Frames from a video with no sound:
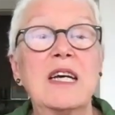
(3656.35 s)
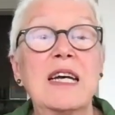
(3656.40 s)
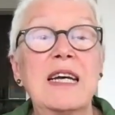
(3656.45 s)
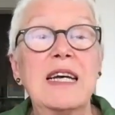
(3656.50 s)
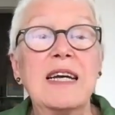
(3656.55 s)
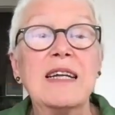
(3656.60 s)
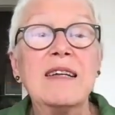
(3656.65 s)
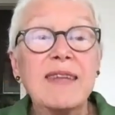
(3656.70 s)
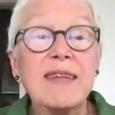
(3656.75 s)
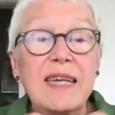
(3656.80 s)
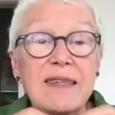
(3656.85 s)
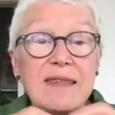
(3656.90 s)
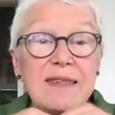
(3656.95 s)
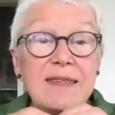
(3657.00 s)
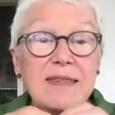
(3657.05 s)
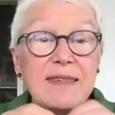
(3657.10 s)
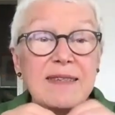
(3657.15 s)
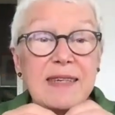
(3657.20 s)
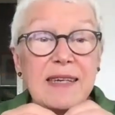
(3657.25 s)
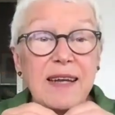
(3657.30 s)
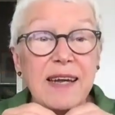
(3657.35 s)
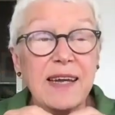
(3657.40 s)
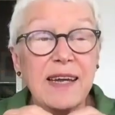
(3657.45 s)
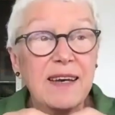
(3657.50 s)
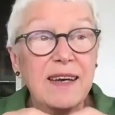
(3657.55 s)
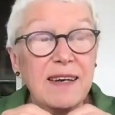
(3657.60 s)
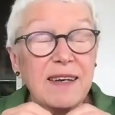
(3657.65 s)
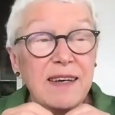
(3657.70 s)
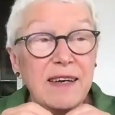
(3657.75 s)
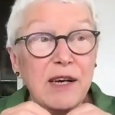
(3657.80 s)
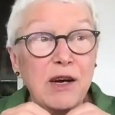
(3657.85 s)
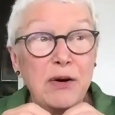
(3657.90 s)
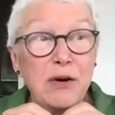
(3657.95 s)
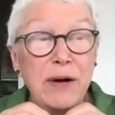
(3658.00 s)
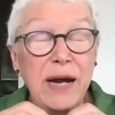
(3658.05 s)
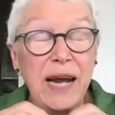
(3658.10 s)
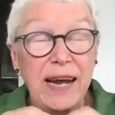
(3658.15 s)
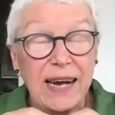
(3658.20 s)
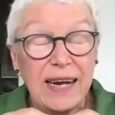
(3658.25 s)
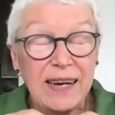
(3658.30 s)
And that's like a
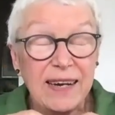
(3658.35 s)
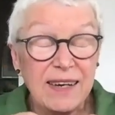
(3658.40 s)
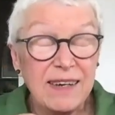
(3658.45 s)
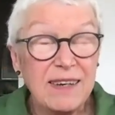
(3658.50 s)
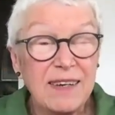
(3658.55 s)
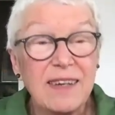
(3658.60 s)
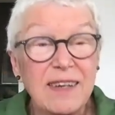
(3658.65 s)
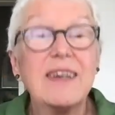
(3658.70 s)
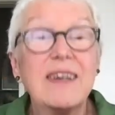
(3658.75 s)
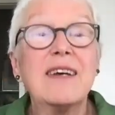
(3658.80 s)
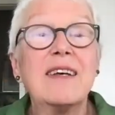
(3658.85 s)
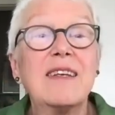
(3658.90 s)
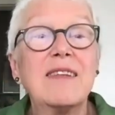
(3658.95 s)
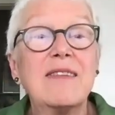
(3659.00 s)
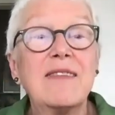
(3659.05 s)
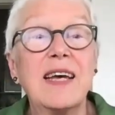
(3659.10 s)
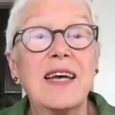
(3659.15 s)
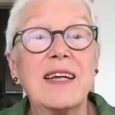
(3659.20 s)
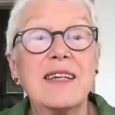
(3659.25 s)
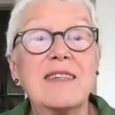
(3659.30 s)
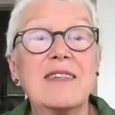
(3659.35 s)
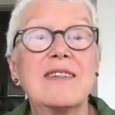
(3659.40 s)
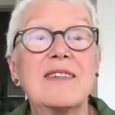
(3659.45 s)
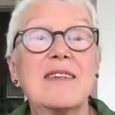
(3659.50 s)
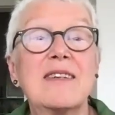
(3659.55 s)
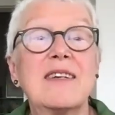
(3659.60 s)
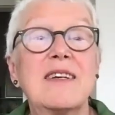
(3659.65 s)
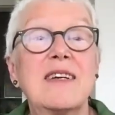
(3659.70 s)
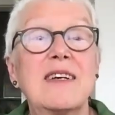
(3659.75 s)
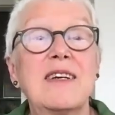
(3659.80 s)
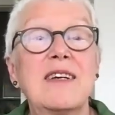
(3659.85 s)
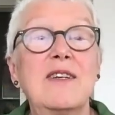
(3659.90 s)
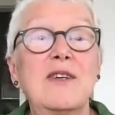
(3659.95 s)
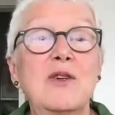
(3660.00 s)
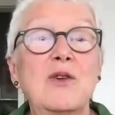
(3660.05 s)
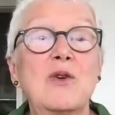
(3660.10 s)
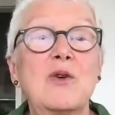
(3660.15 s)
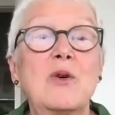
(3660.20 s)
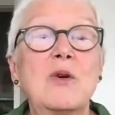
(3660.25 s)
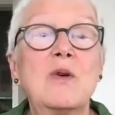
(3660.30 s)
crack that, you
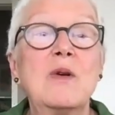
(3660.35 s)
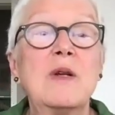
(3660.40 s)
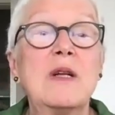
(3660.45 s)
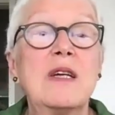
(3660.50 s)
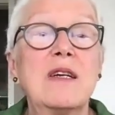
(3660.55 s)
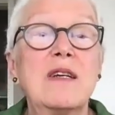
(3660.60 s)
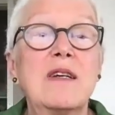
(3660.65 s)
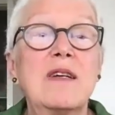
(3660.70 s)
know,